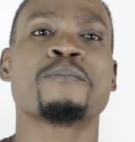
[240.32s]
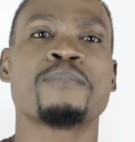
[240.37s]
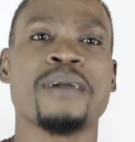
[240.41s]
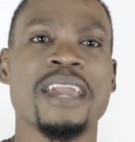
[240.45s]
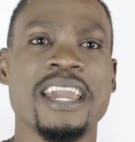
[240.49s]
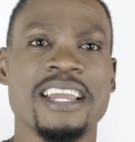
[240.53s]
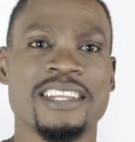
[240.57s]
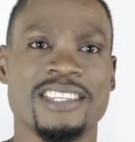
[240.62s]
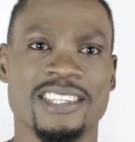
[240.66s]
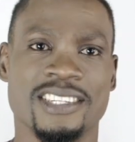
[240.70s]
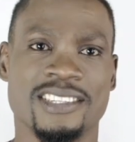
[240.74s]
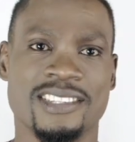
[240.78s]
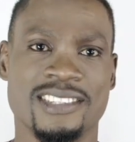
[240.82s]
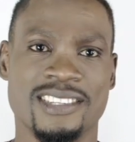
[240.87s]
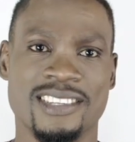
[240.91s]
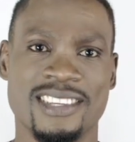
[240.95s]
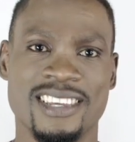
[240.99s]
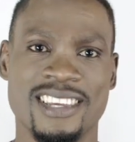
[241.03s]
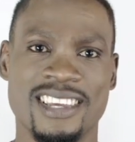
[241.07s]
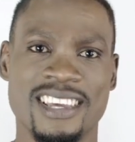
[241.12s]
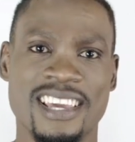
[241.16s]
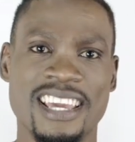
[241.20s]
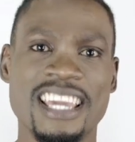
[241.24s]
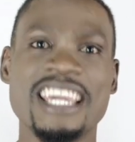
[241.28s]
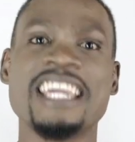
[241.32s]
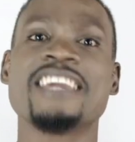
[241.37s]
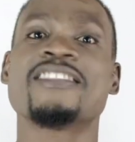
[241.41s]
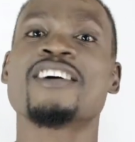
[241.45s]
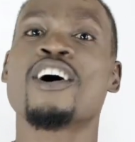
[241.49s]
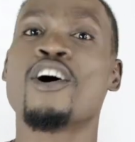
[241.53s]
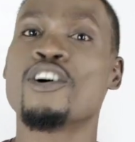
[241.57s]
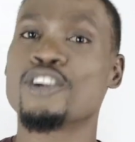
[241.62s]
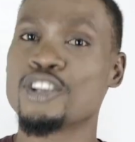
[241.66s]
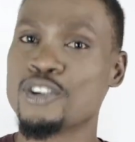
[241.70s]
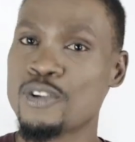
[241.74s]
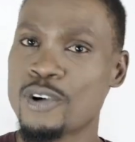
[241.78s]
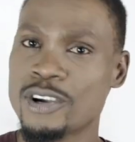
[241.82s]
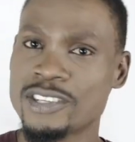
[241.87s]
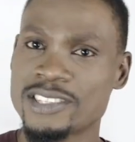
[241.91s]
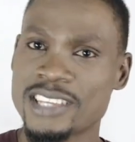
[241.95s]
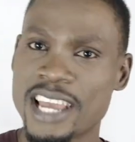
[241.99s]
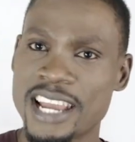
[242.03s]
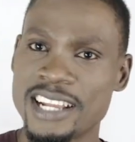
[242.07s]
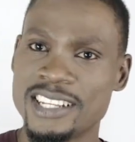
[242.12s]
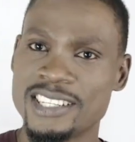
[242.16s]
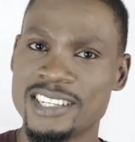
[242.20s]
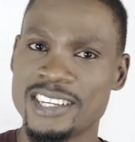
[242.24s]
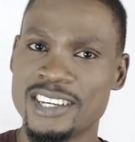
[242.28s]
pages, either on your
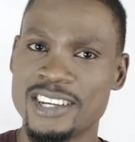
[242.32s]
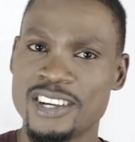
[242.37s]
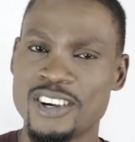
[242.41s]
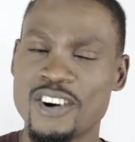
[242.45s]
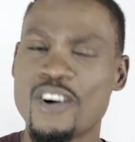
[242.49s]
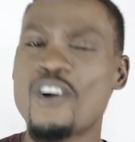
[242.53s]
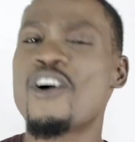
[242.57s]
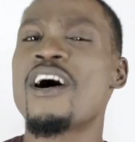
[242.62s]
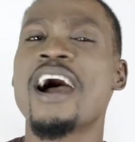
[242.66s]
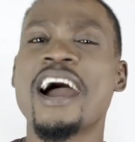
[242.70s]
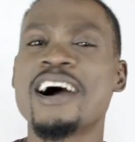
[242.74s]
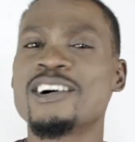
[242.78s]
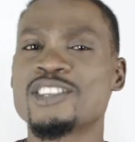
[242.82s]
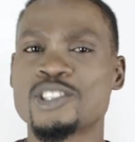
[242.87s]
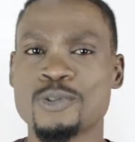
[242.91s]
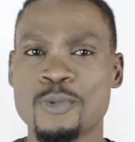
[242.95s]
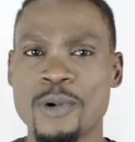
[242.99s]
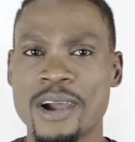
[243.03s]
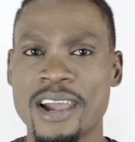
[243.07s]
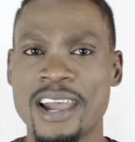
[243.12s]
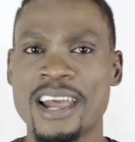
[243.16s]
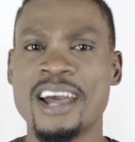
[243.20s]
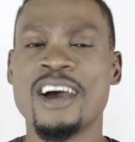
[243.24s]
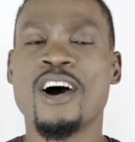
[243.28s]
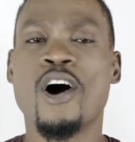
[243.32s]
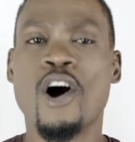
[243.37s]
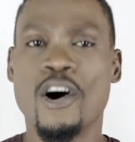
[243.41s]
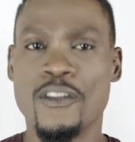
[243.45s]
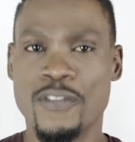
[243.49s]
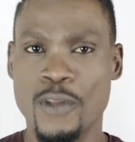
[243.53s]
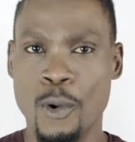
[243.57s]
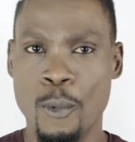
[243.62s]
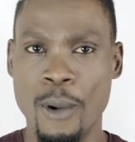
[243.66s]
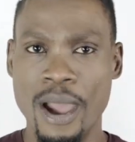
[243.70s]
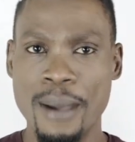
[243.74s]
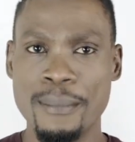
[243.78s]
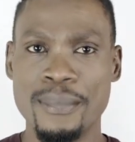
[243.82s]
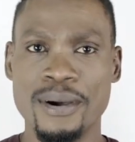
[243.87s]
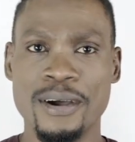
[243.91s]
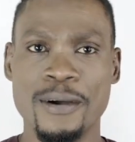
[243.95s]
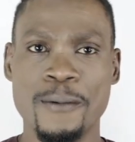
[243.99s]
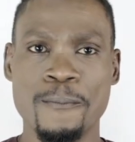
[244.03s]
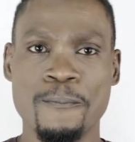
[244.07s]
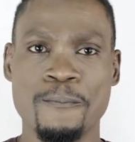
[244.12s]
site or elsewhere on the web.